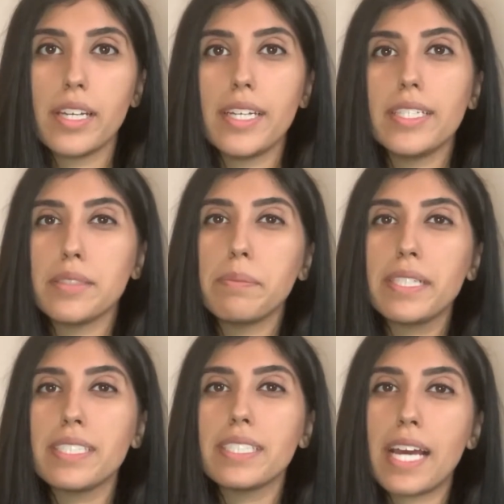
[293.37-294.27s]
It's
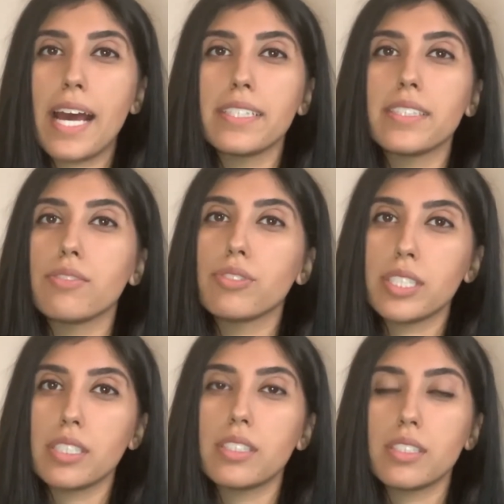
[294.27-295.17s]
meant to test the
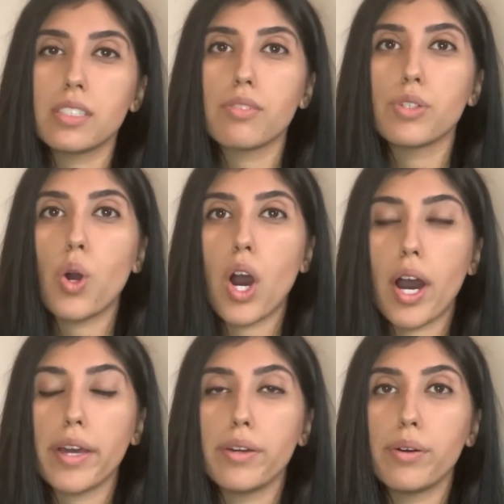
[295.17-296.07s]
resistance of your
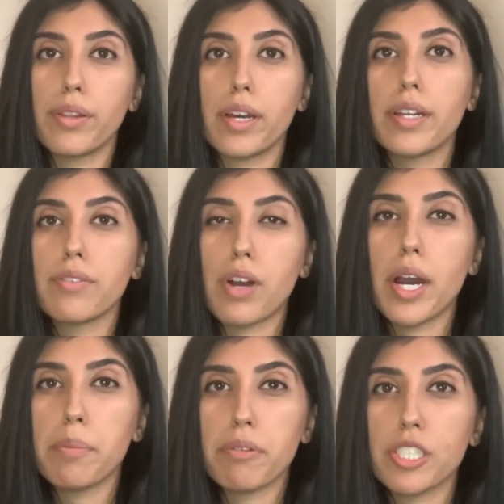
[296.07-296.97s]
eye, or the kind of
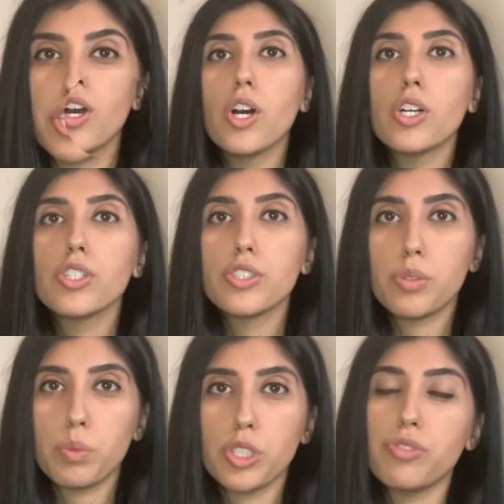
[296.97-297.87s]
eye pressure.
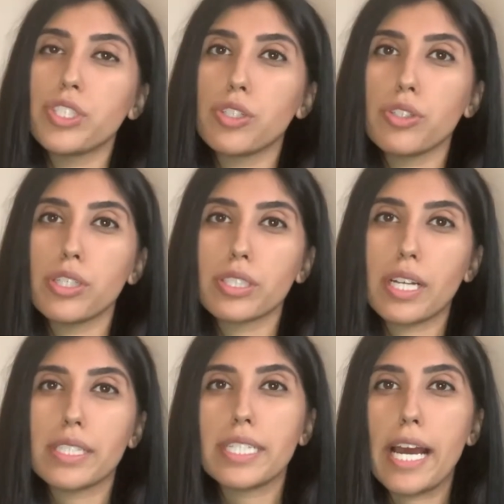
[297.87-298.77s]
So once you've done all those
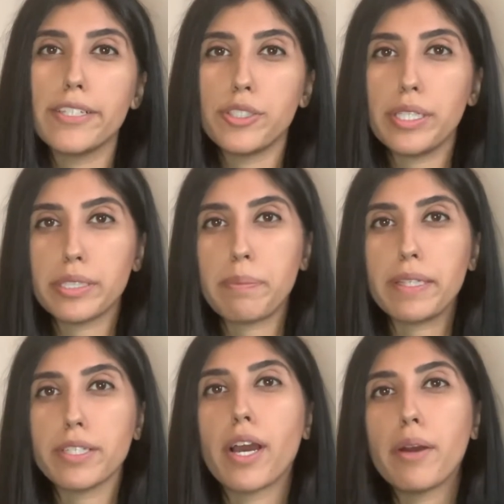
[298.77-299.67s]
kind of tests, you'll
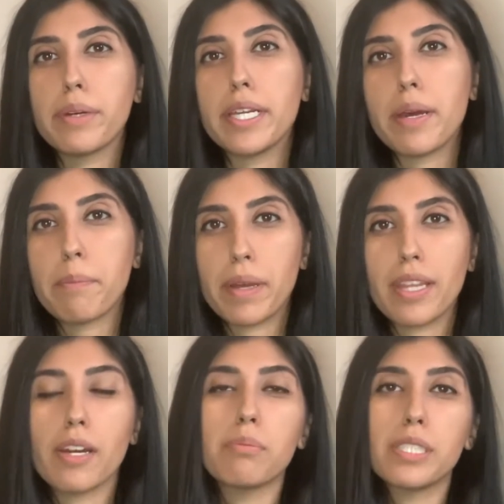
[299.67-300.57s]
expect to go in and meet
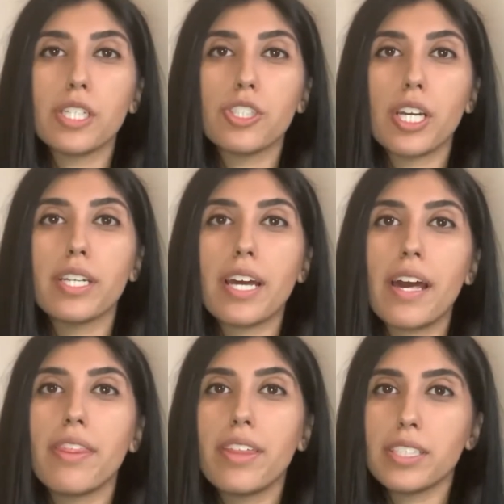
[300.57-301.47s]
the optician,
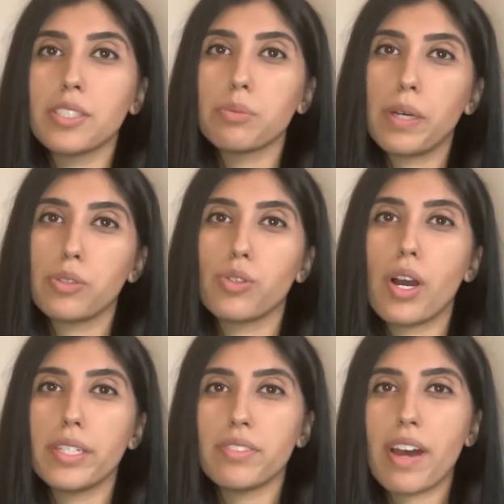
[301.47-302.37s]
and this is where you'll
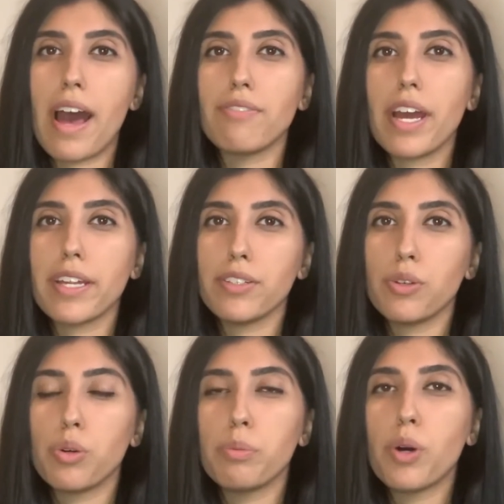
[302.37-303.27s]
kind of have a
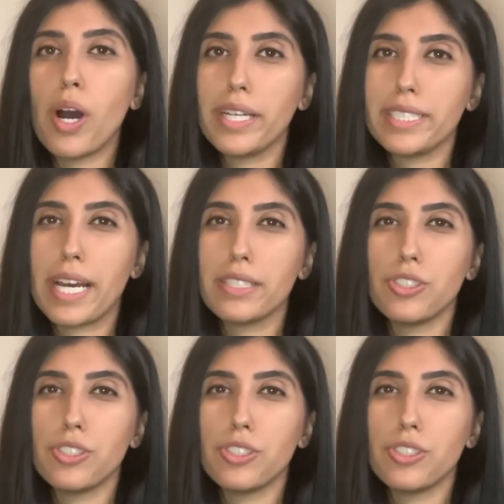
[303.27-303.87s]
normal eye test and